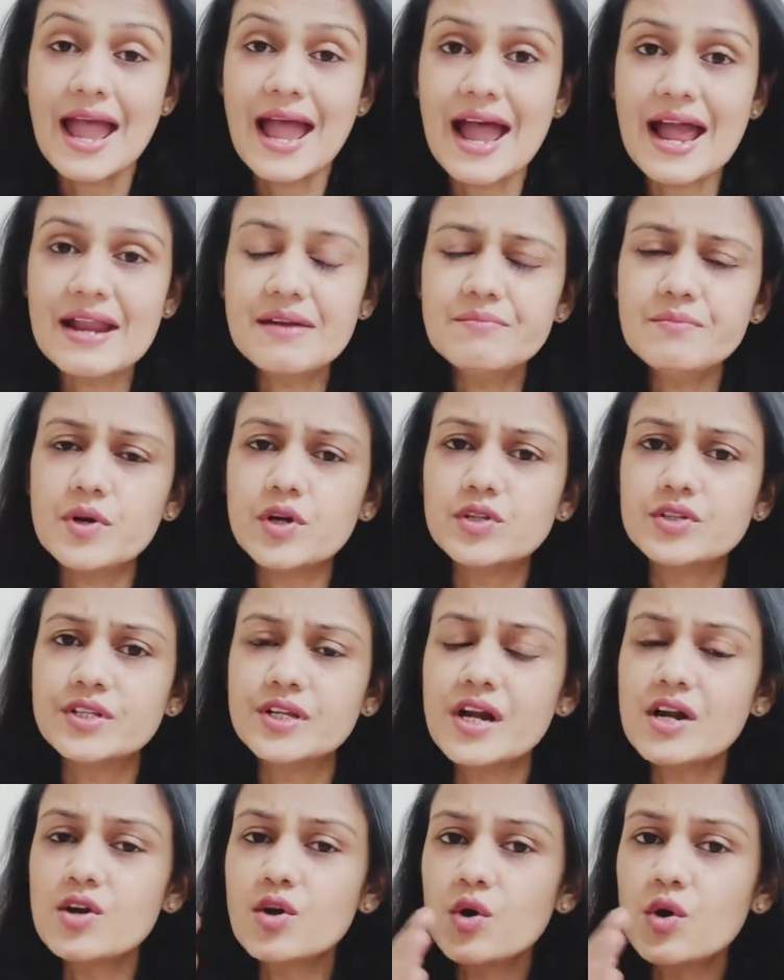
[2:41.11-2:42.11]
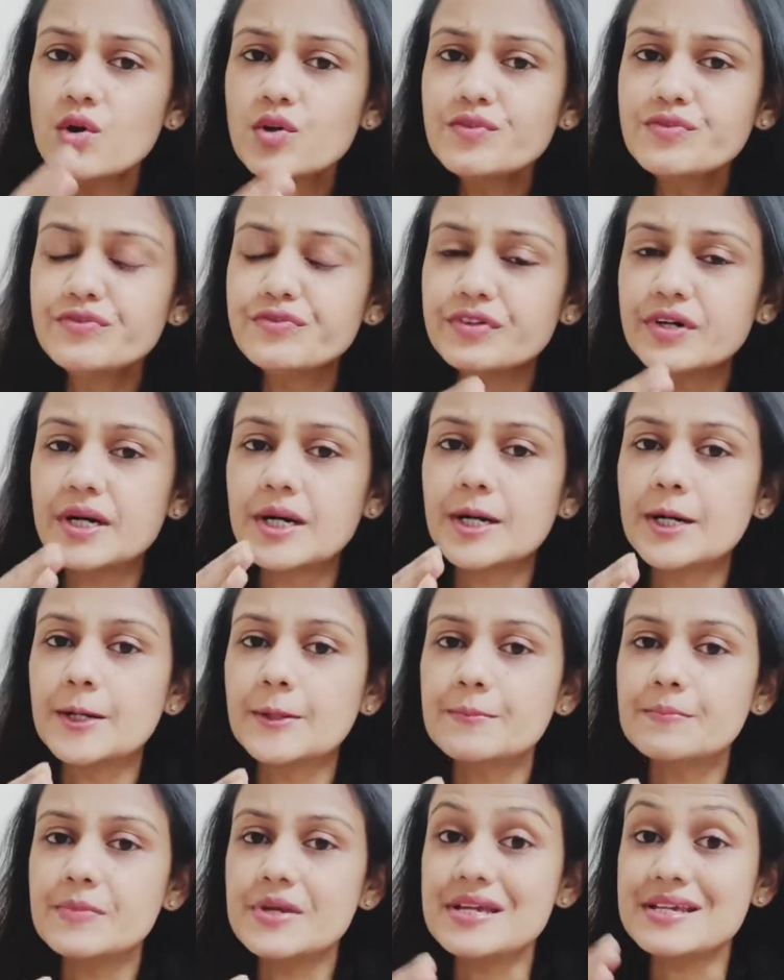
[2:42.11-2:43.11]
And there are a lot of
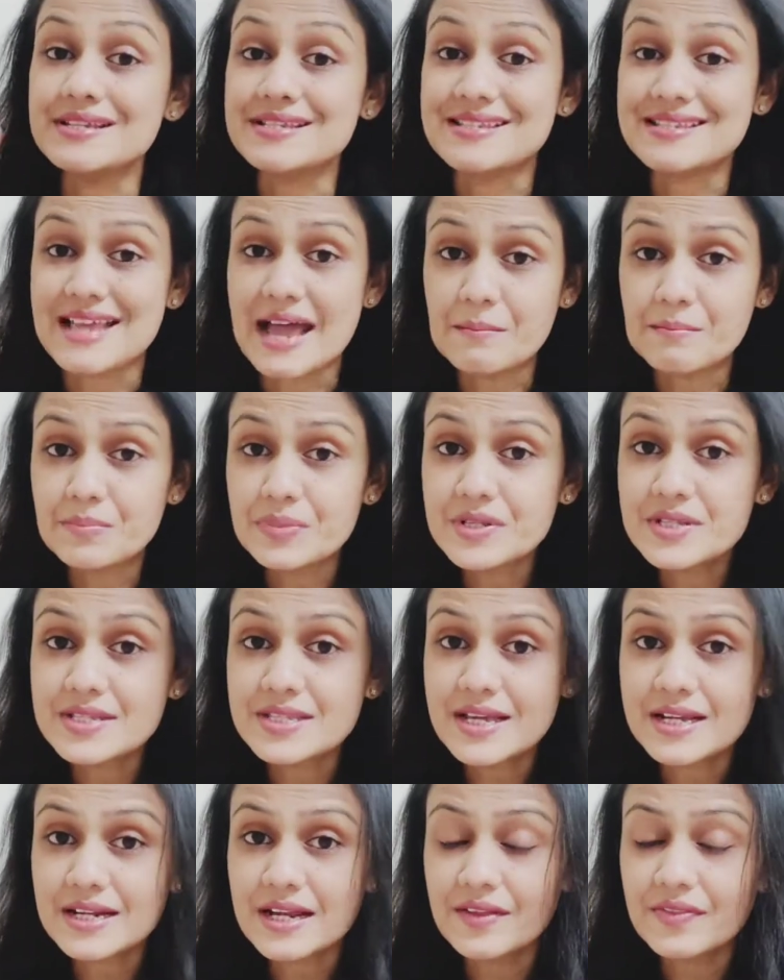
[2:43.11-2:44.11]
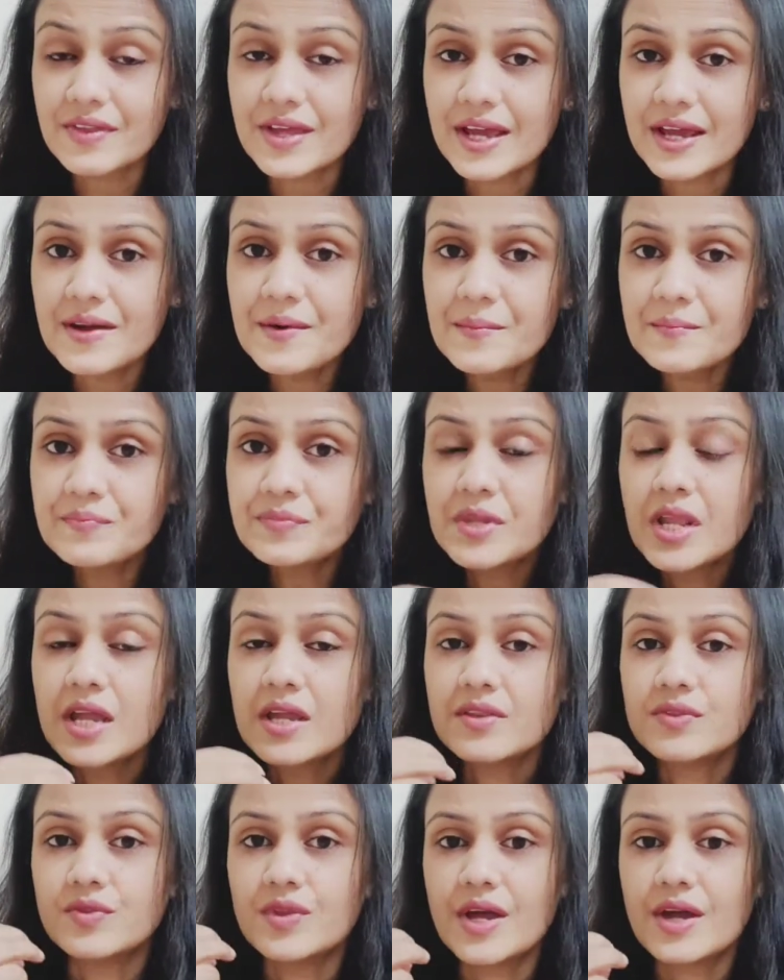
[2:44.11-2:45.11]
examples that are there.
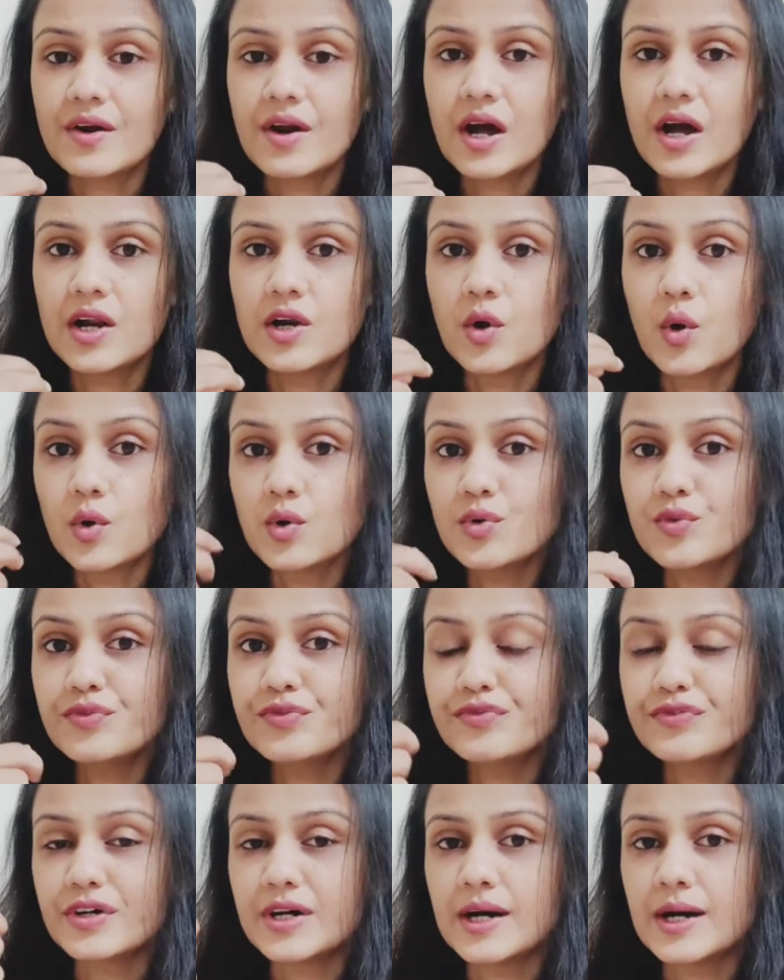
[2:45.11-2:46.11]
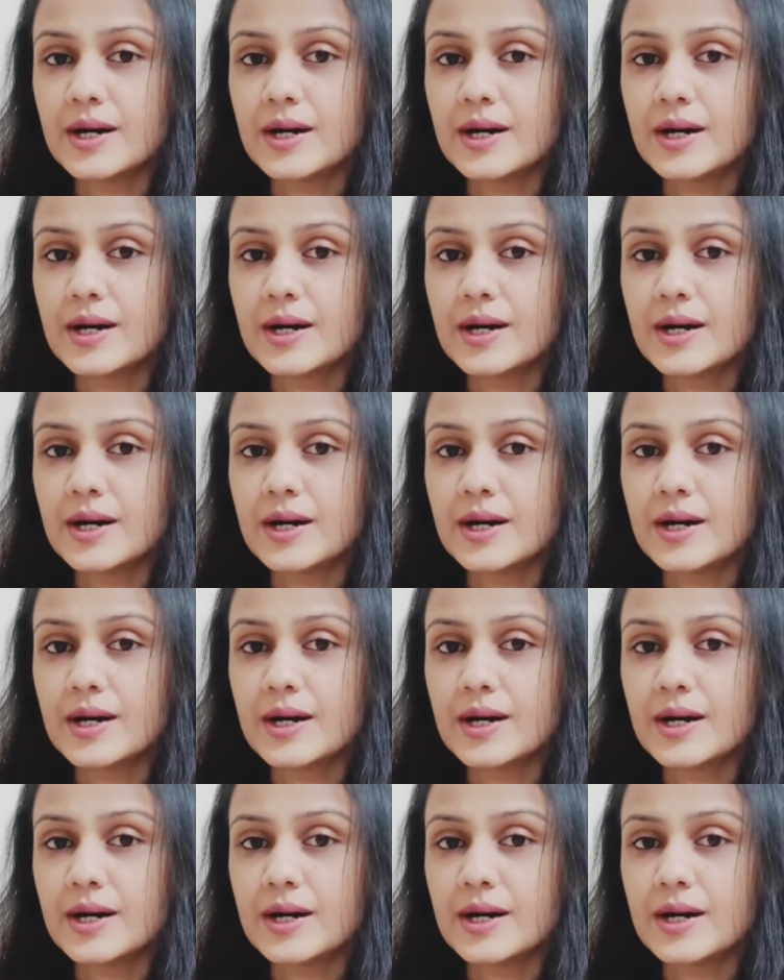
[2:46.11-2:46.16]
There are a lot of